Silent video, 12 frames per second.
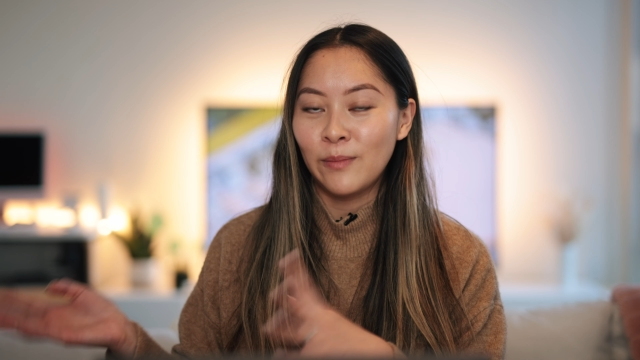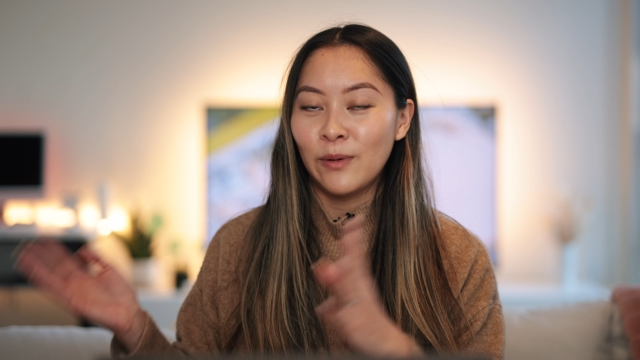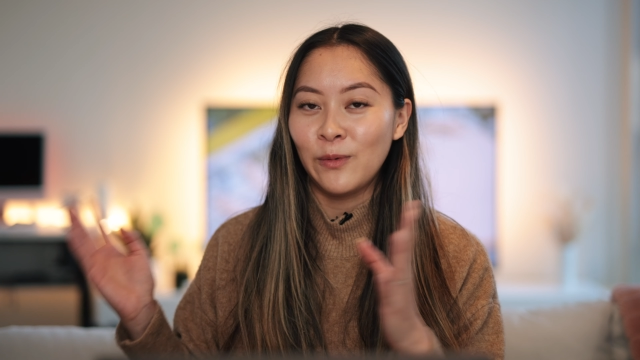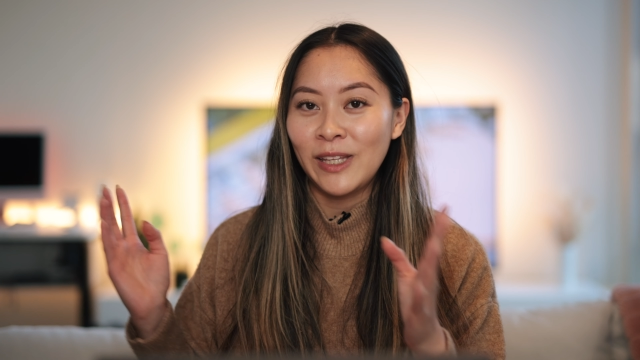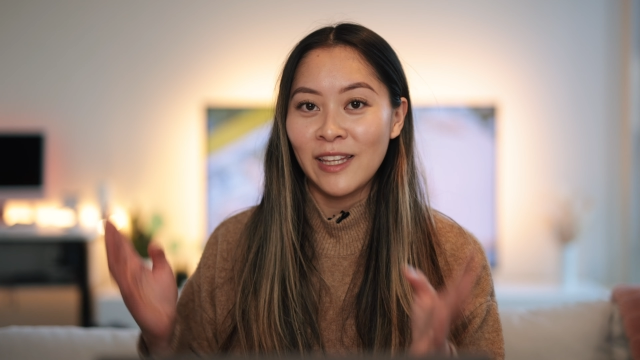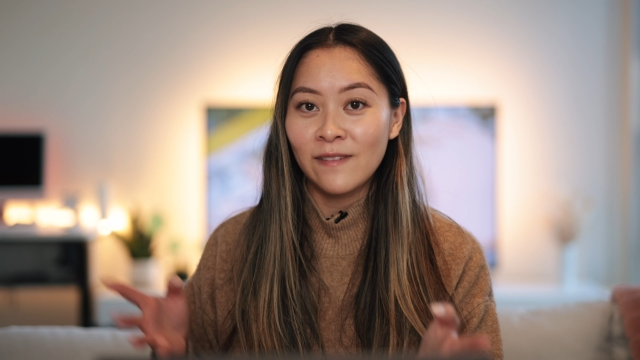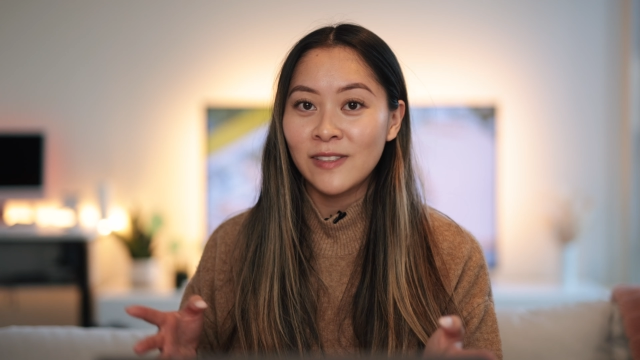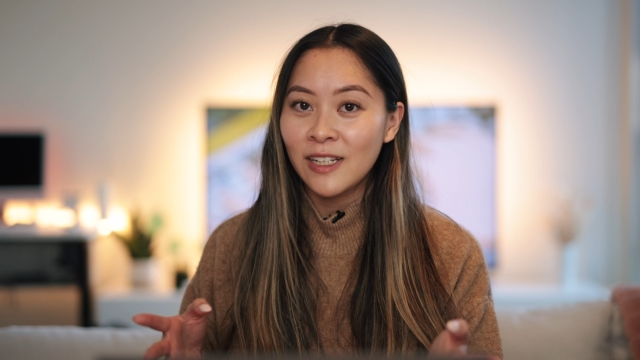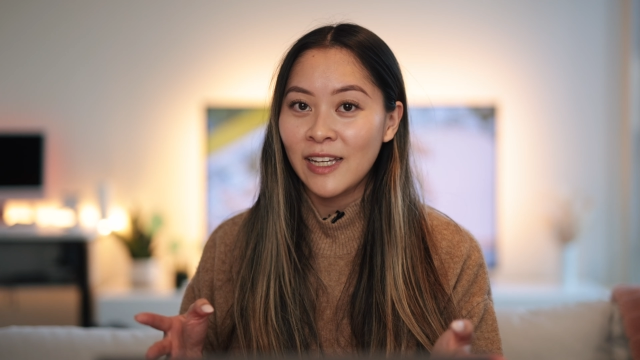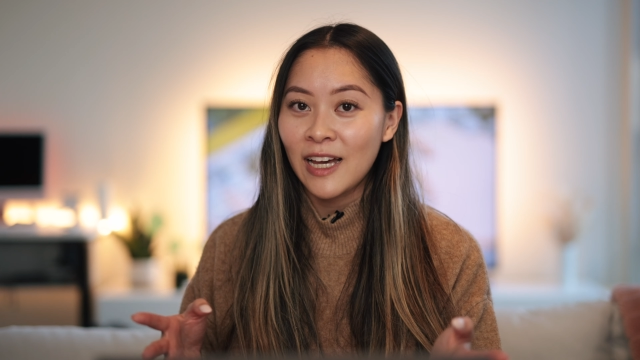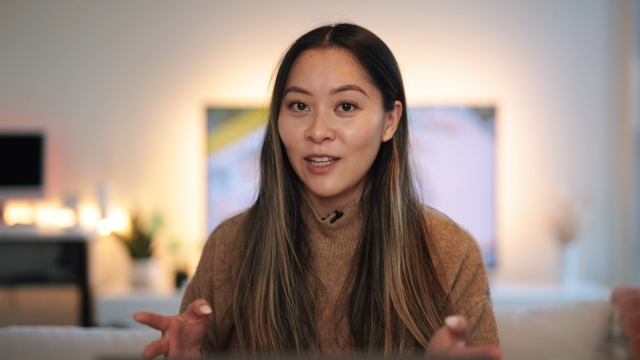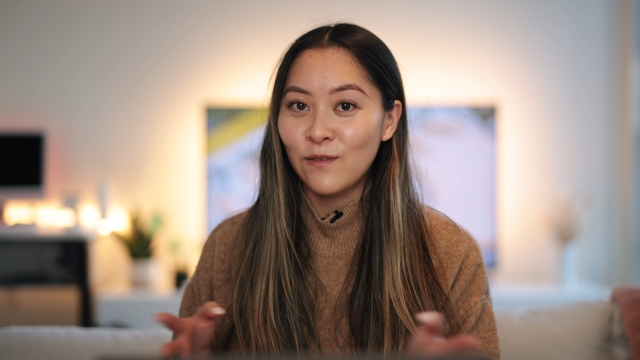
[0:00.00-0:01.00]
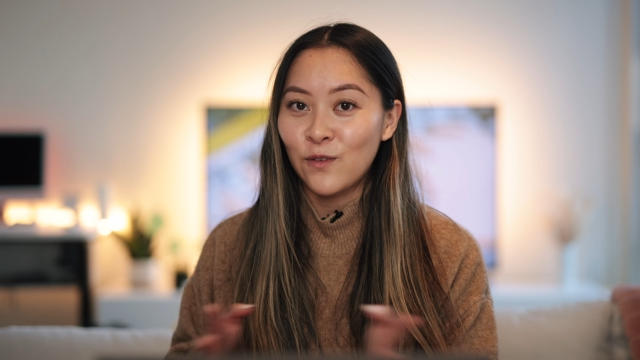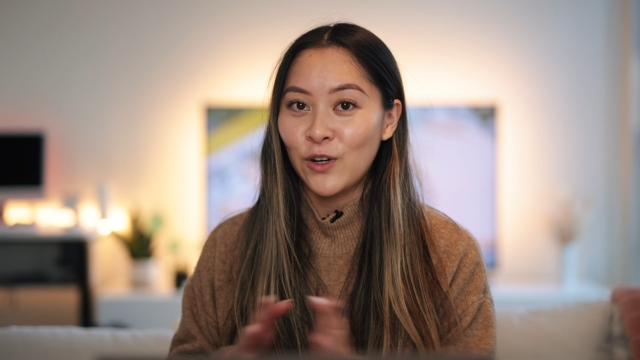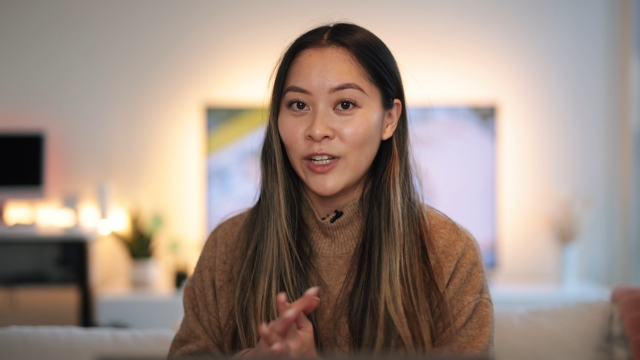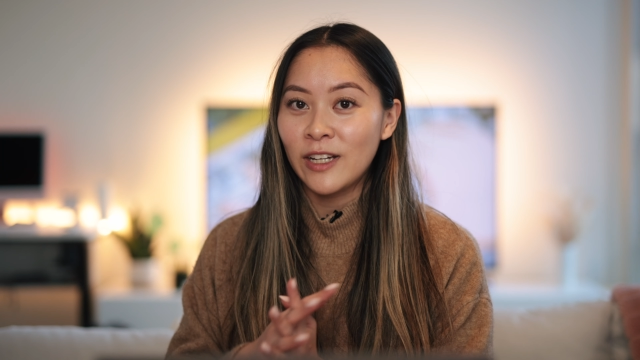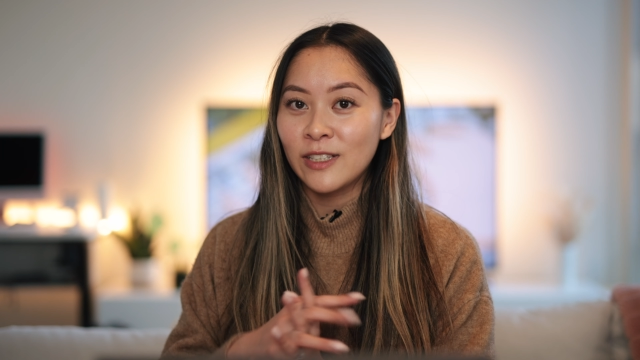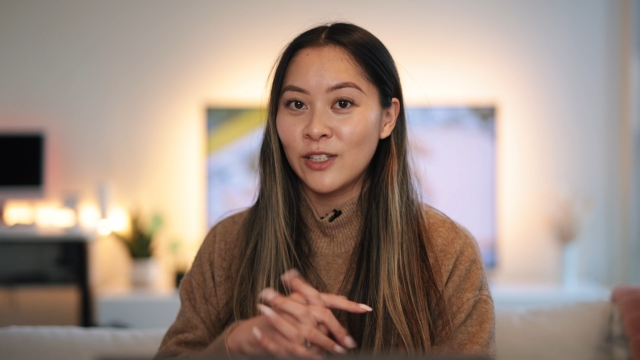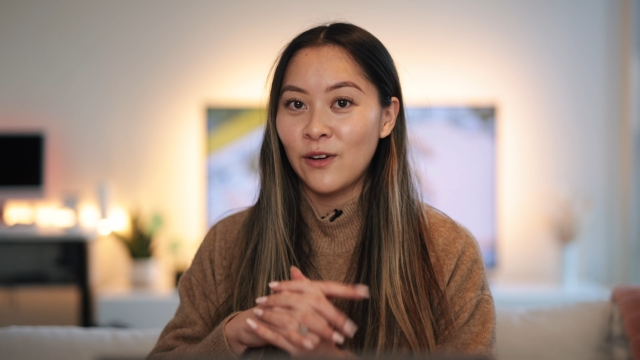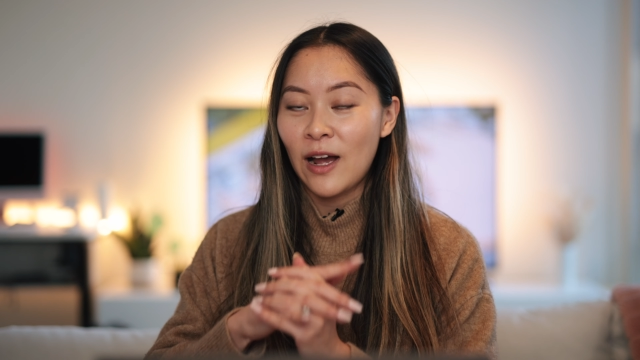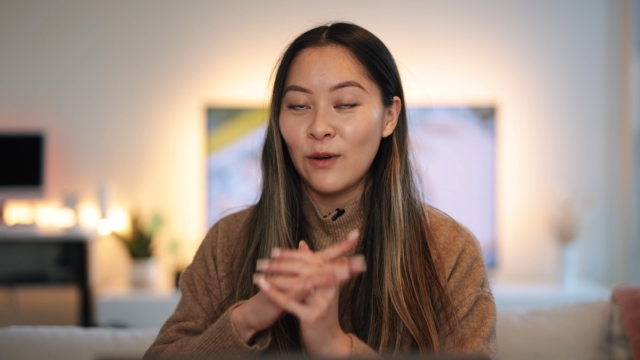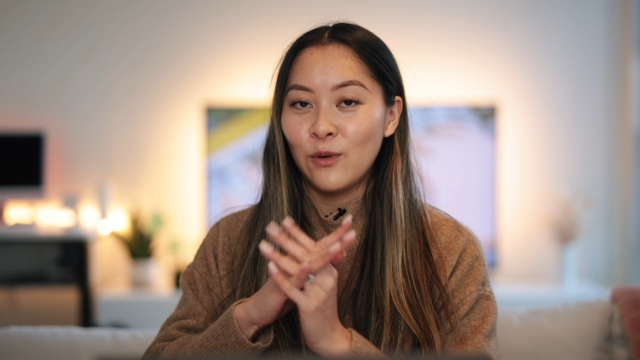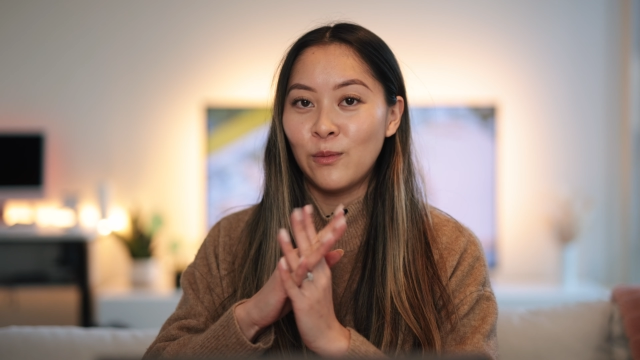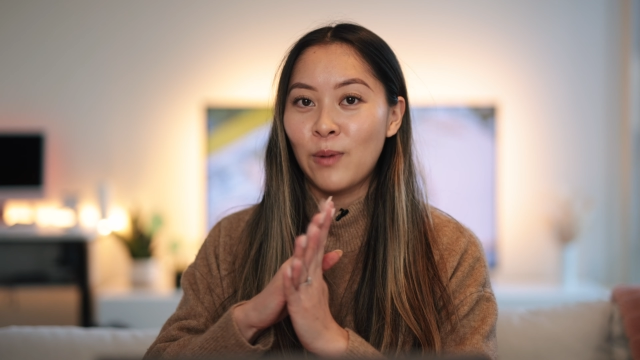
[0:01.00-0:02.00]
but we left it in California, so I will